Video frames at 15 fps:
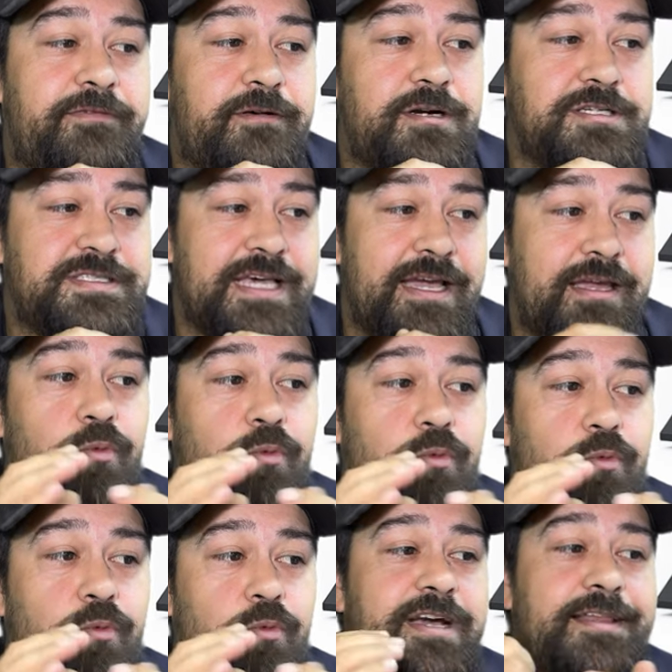for a second,
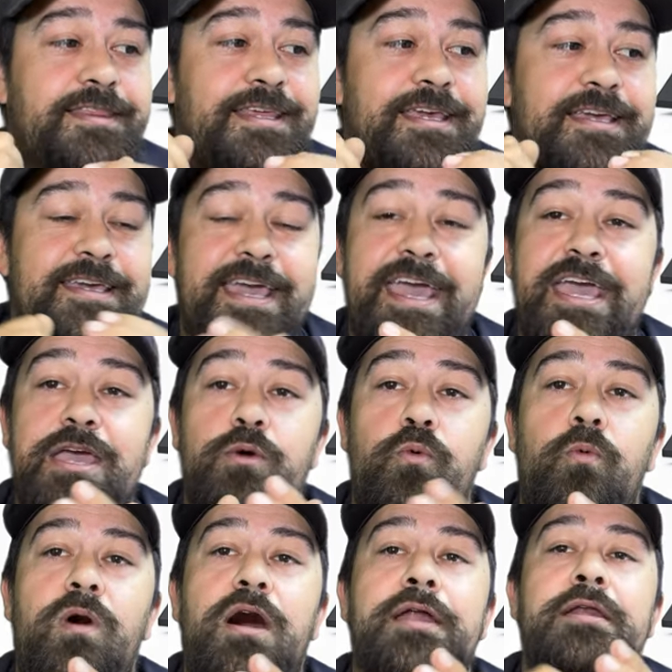we've got the K
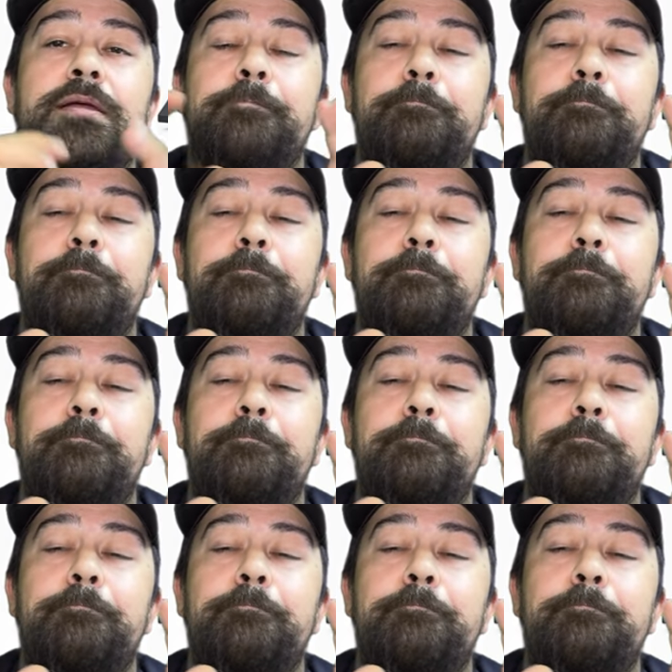one